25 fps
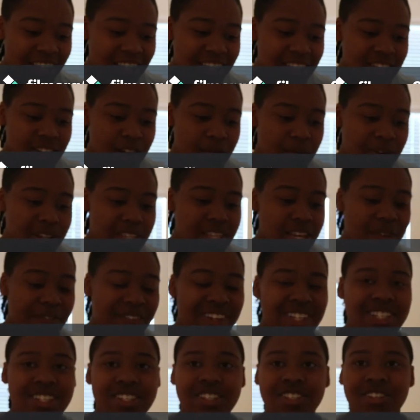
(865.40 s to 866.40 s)
so I'm going to take
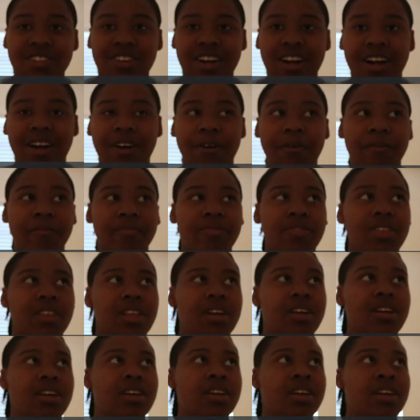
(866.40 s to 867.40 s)
my sister out
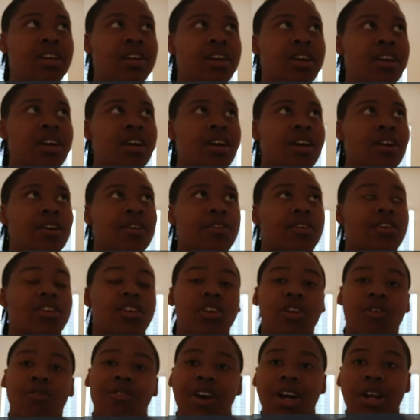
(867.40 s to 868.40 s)

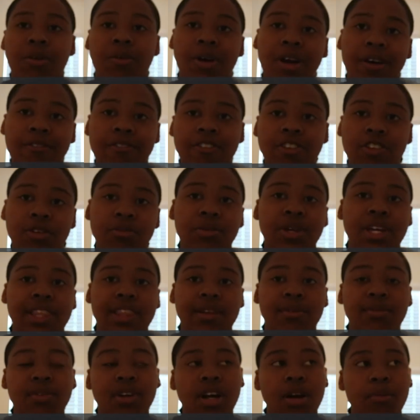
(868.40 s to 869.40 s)
gonna go ride around for a little bit
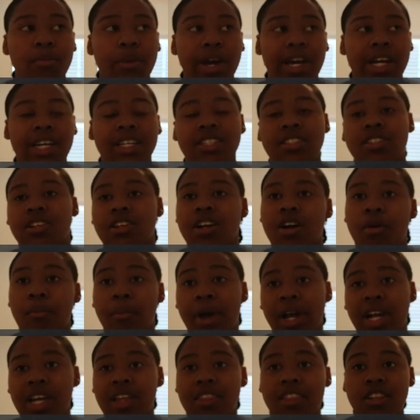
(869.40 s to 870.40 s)
and then we'll come back and start
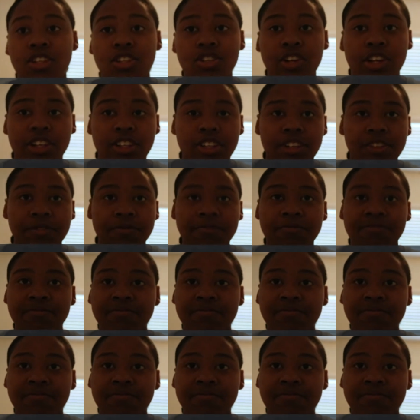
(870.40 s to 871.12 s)
unpacking the trailer.